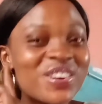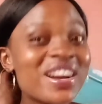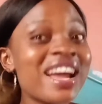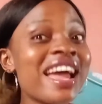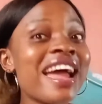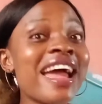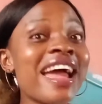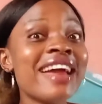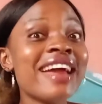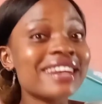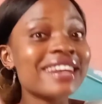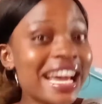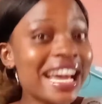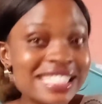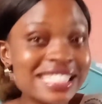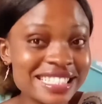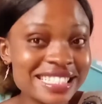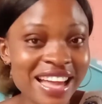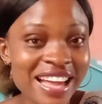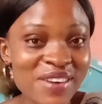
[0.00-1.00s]
So
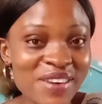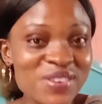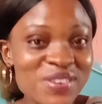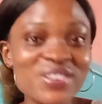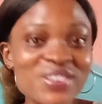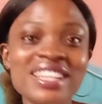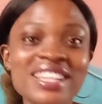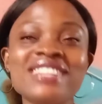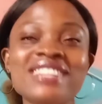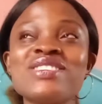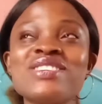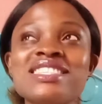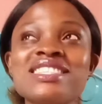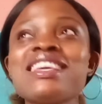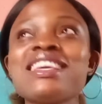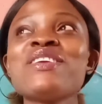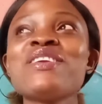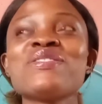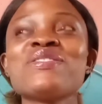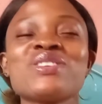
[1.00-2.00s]
write it down,
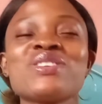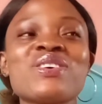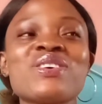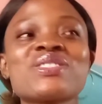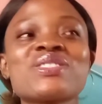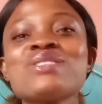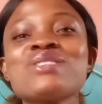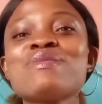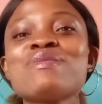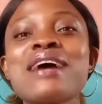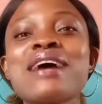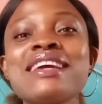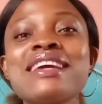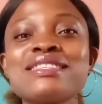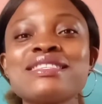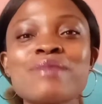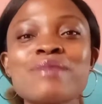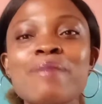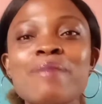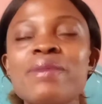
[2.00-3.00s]
29th of October
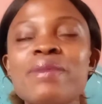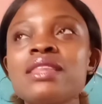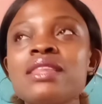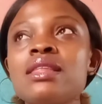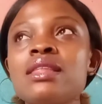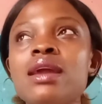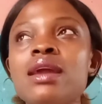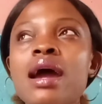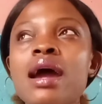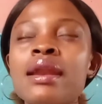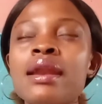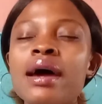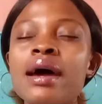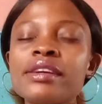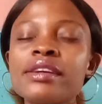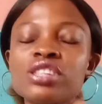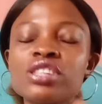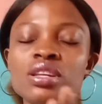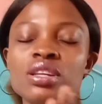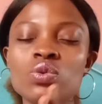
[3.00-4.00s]
is my birthday, and
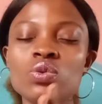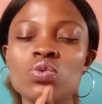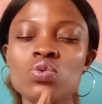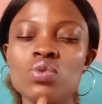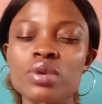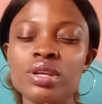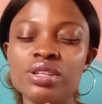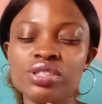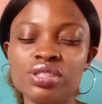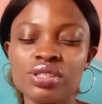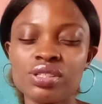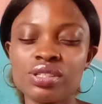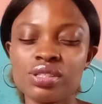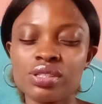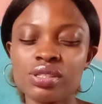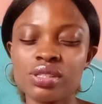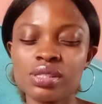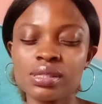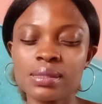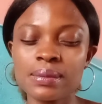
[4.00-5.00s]
I actually
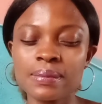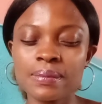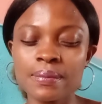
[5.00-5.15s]
wish